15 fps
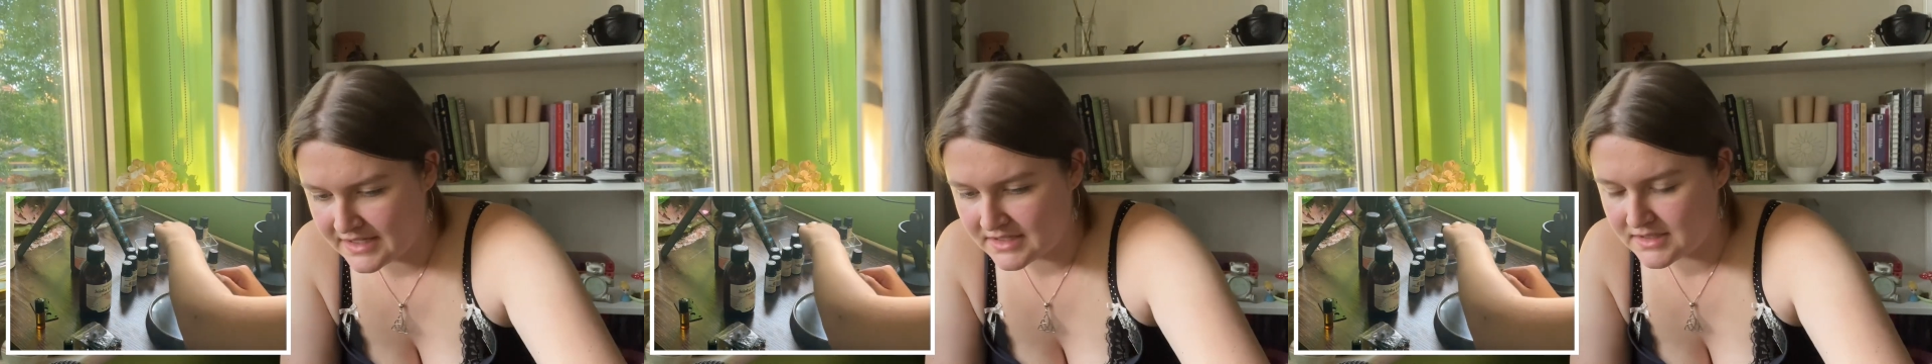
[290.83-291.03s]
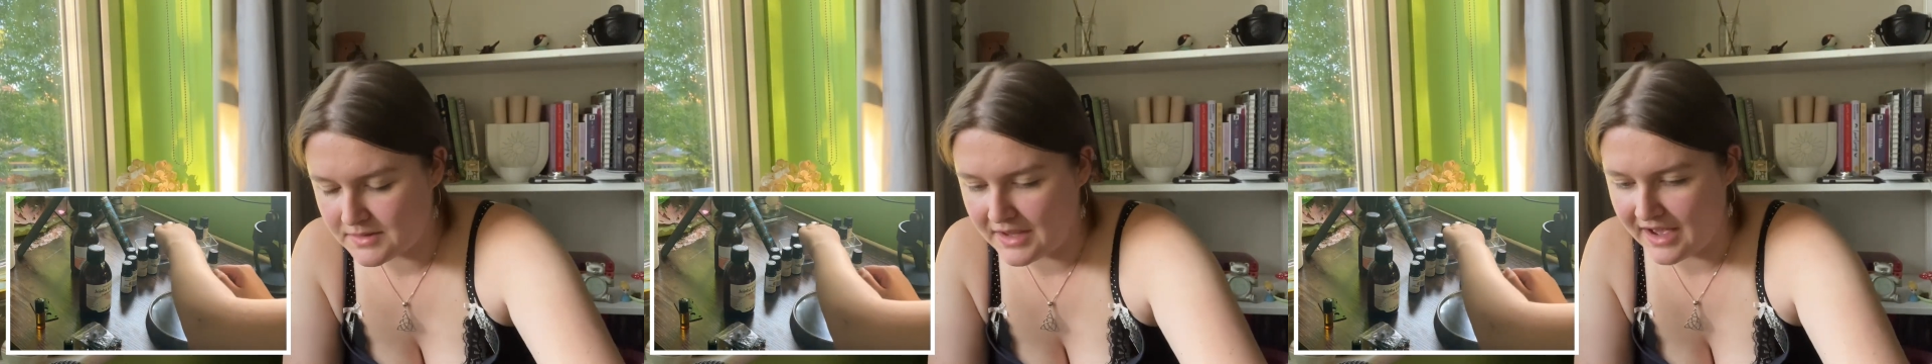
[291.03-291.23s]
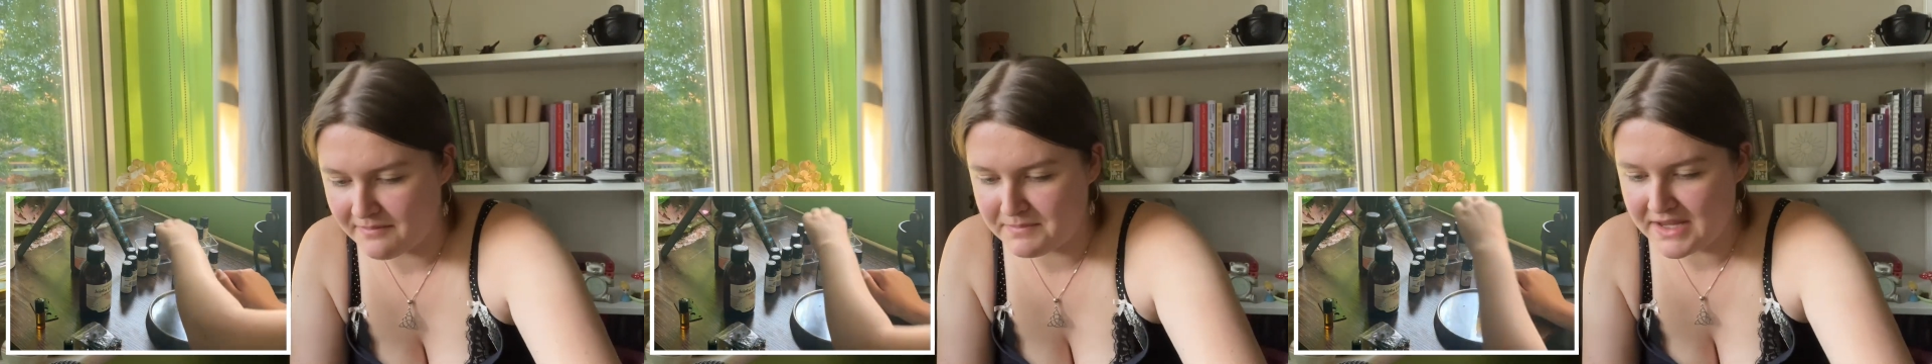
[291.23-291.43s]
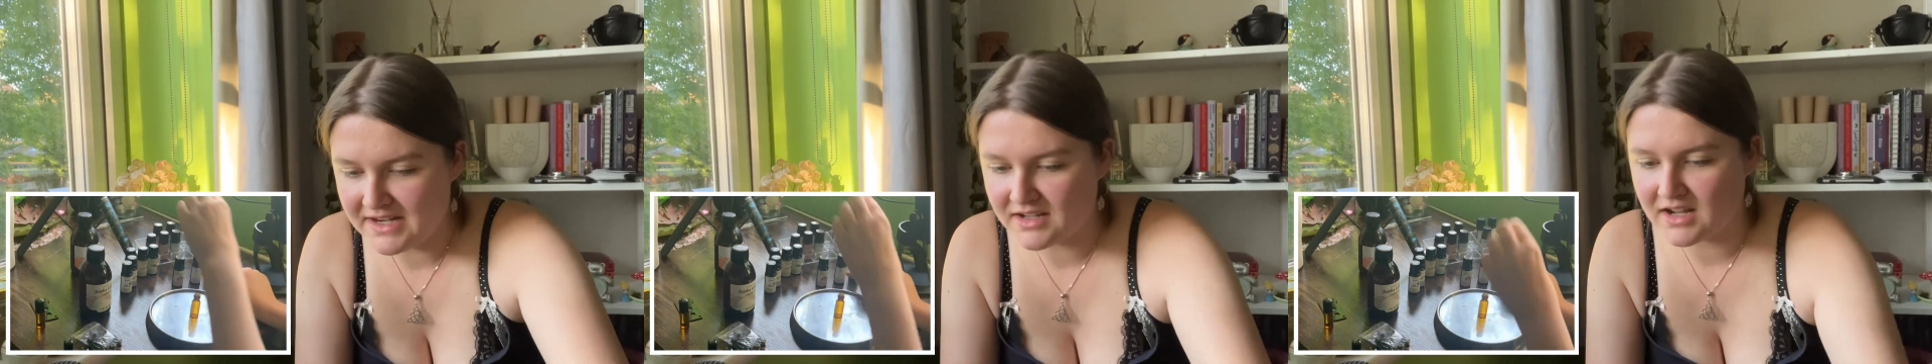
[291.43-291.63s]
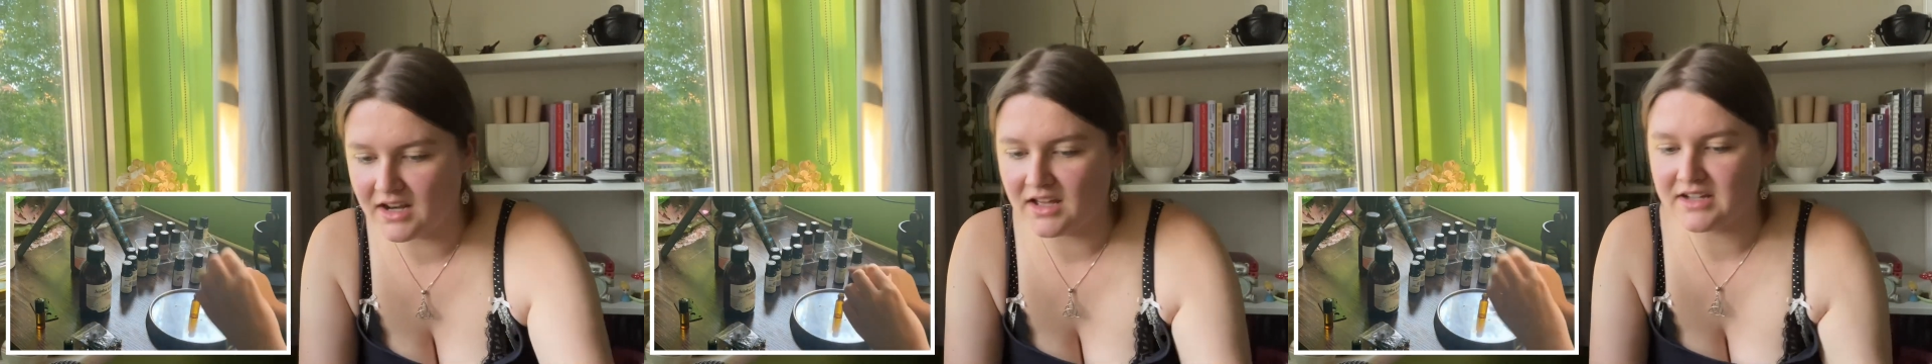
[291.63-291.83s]
So we have Pina
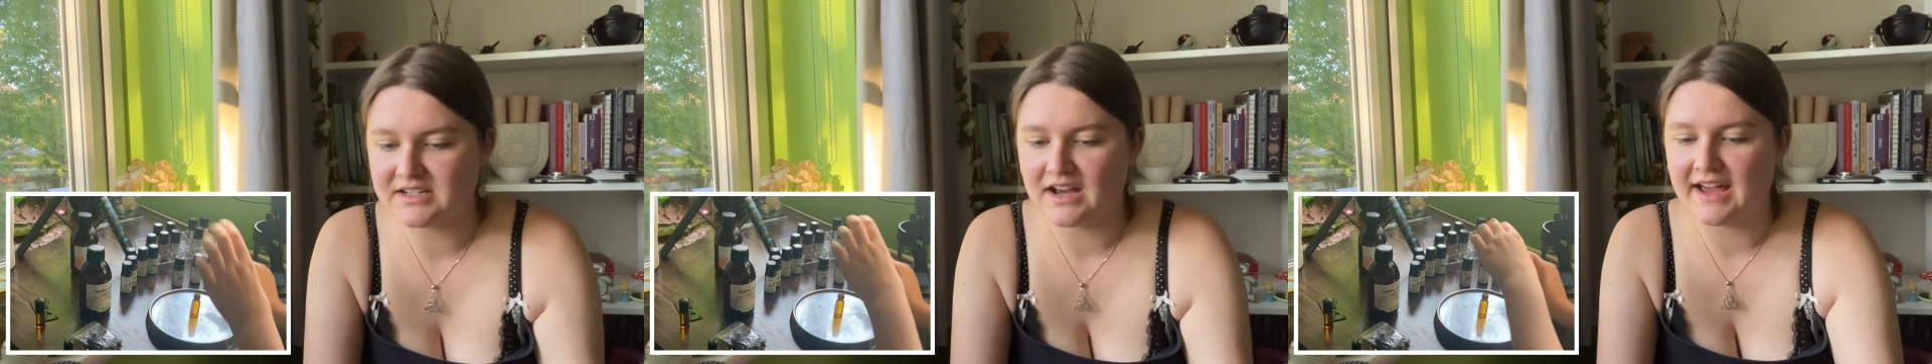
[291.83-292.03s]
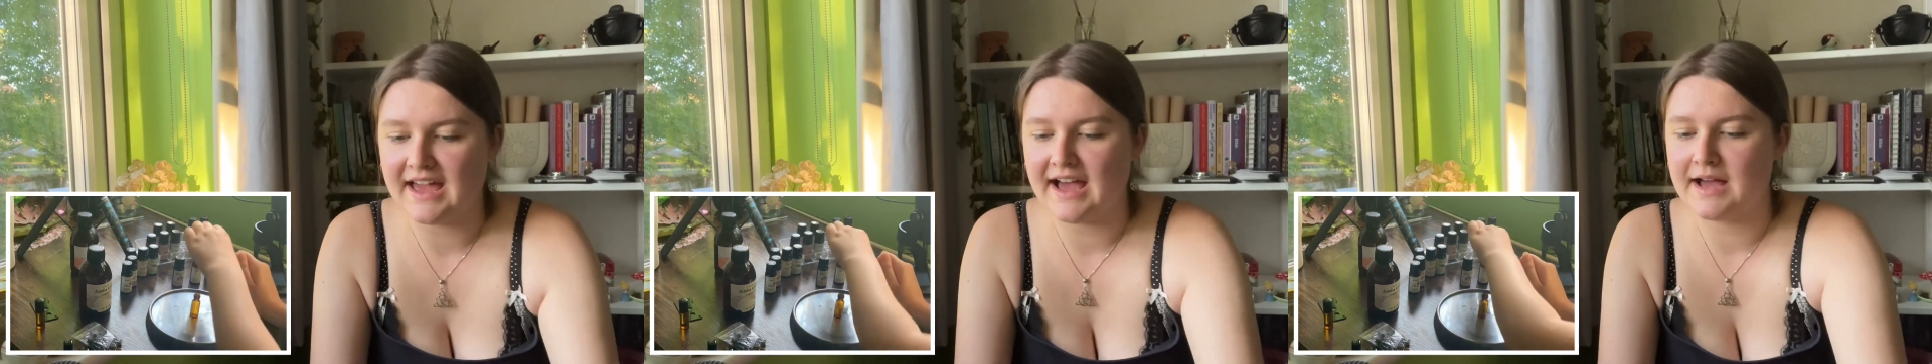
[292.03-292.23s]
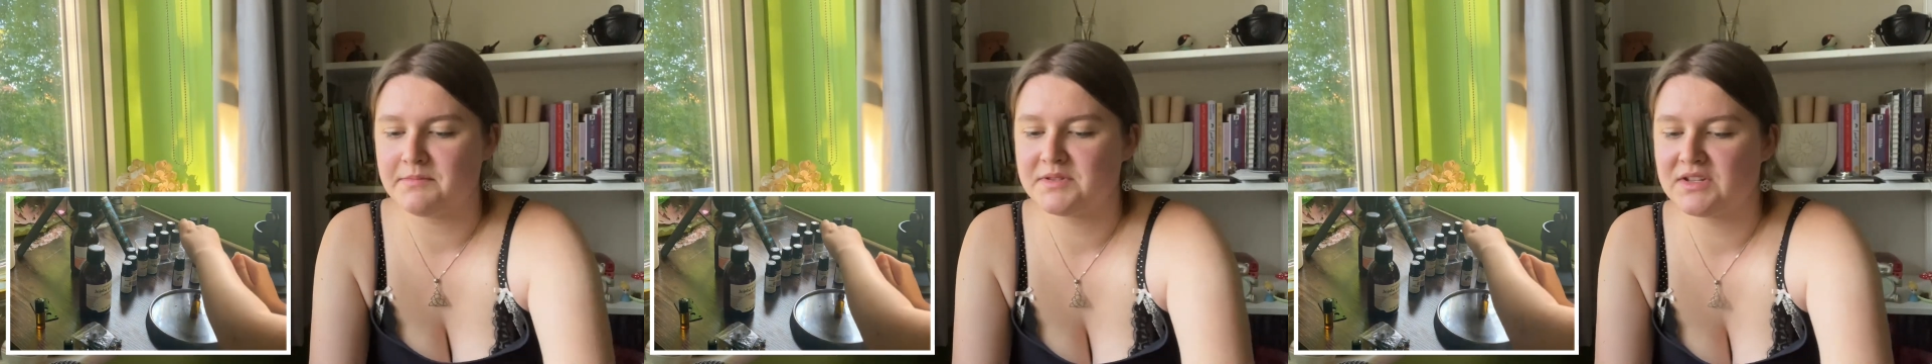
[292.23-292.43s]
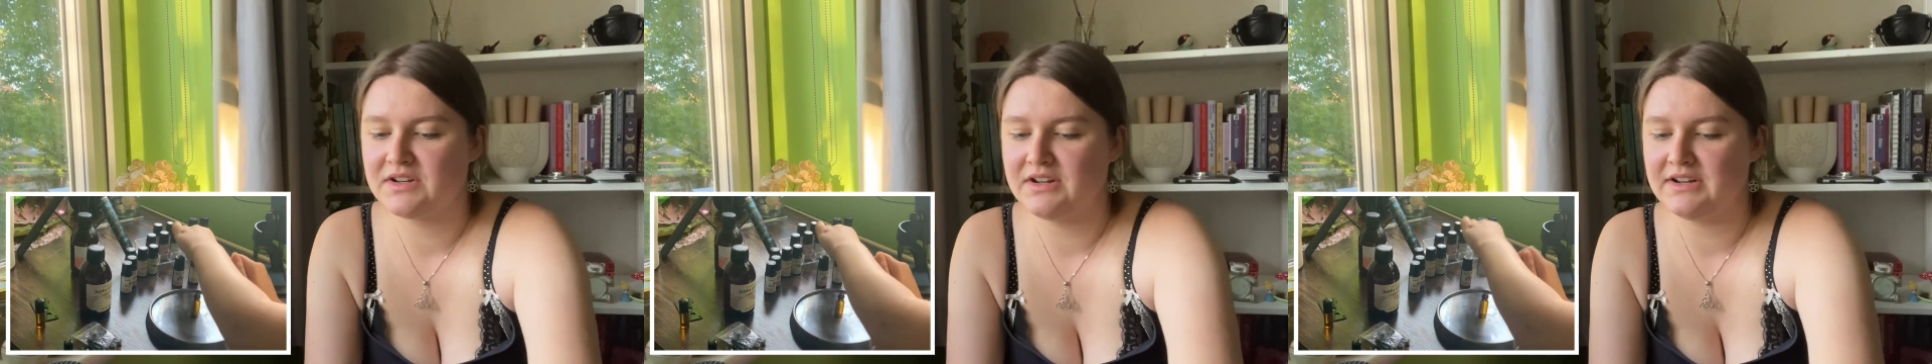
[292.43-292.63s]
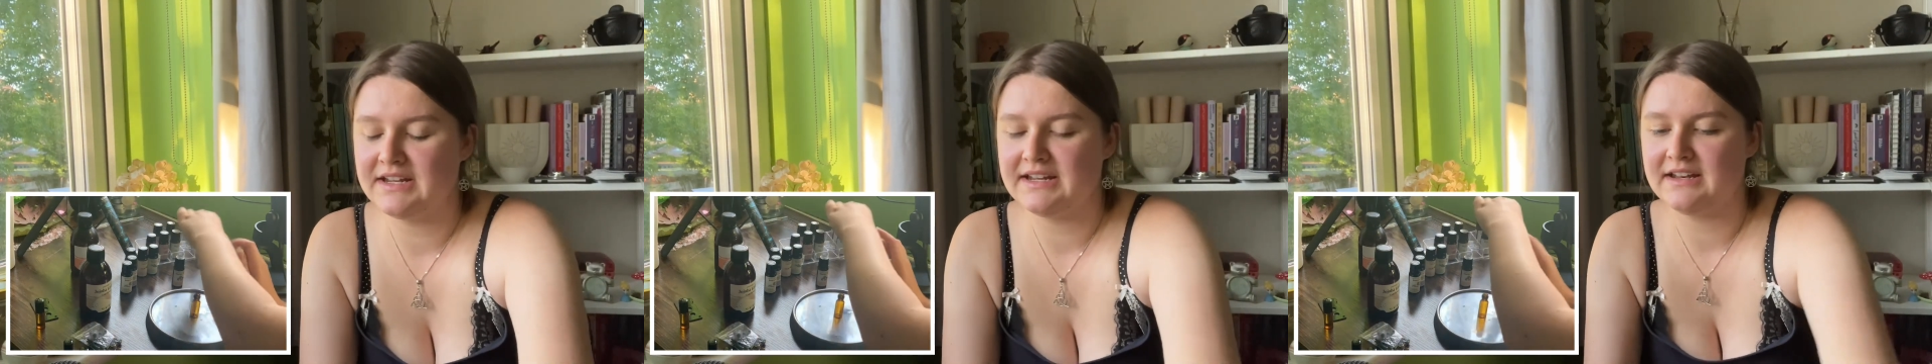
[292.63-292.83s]
Colada. I
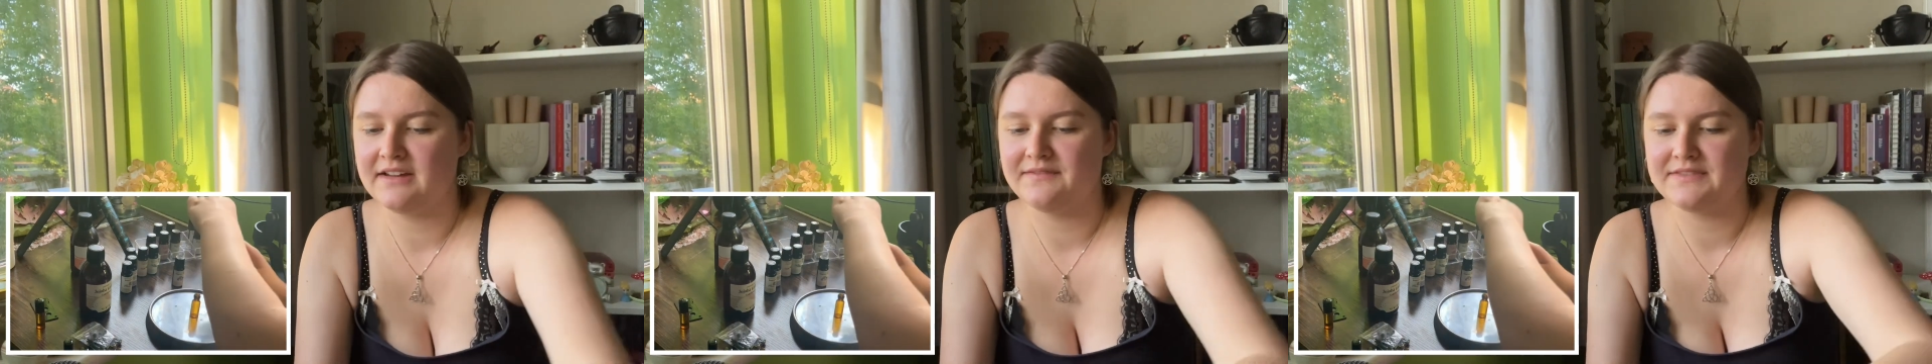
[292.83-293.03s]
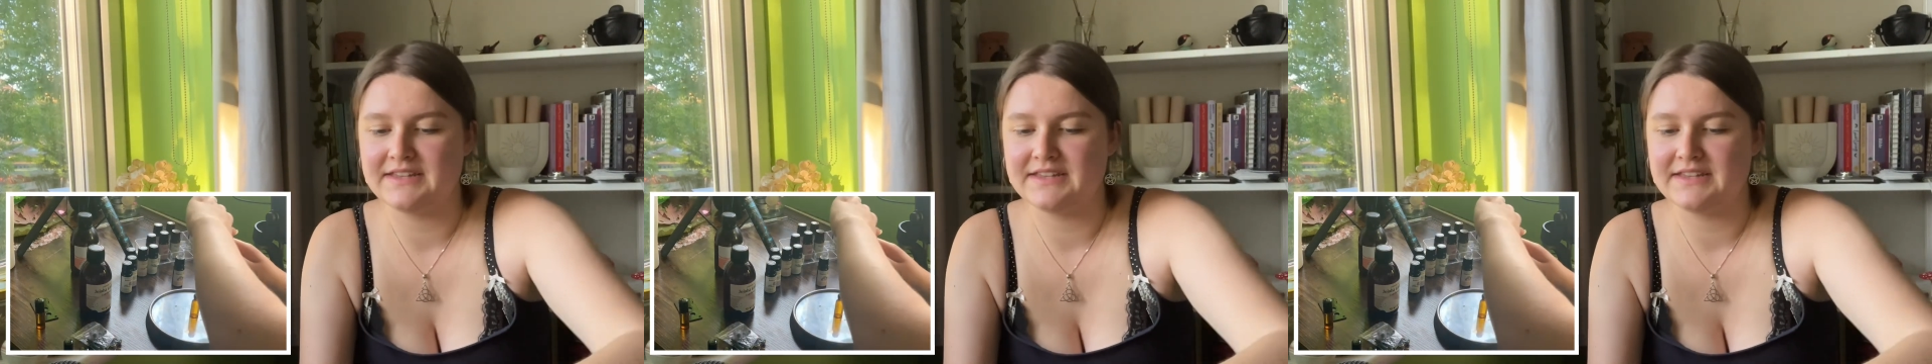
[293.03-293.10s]
absolutely love